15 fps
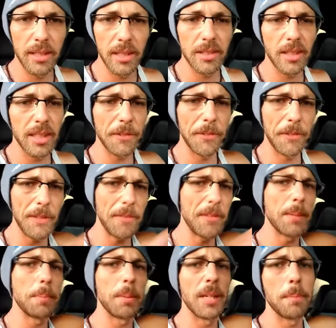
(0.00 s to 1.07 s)
There's like
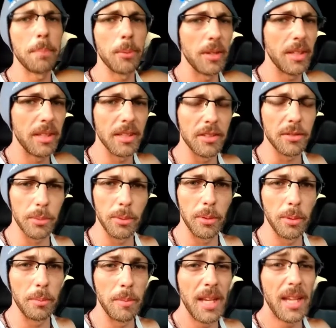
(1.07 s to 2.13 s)
50 people in this
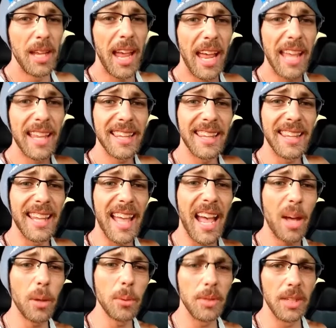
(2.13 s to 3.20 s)
room, and
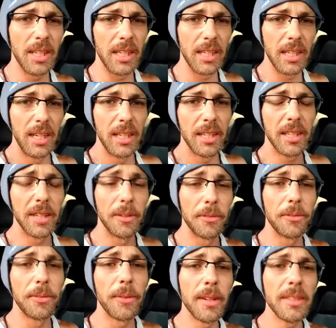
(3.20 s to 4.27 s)
loudly
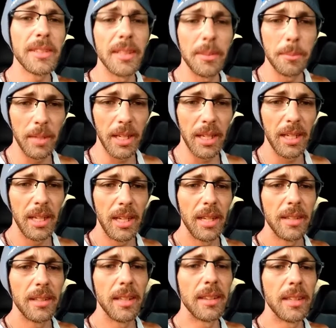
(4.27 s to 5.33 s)
confronted me
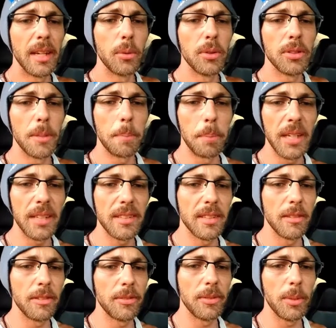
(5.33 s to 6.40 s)
that there was a piece
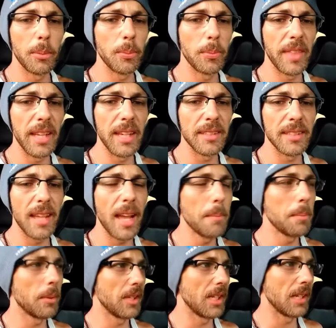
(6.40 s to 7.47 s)
of the things I
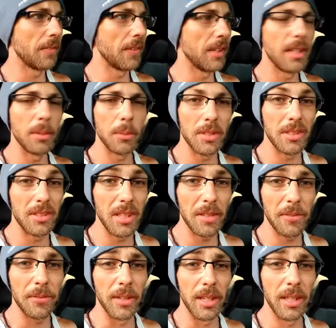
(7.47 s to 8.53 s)
believe in that was
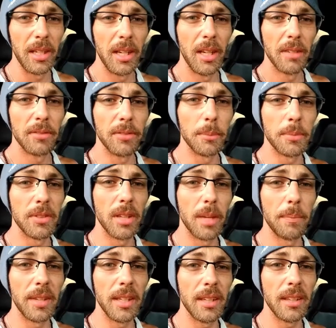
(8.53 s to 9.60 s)
different from
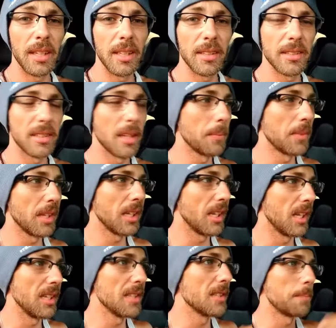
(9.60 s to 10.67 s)
something
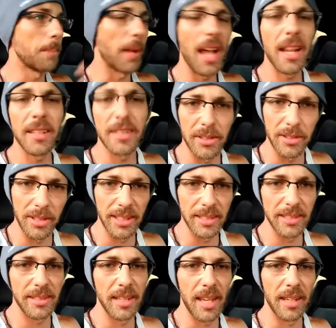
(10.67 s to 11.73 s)
his pastor
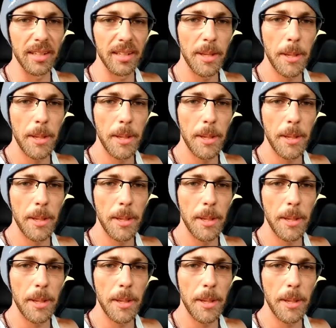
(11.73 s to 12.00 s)
had said.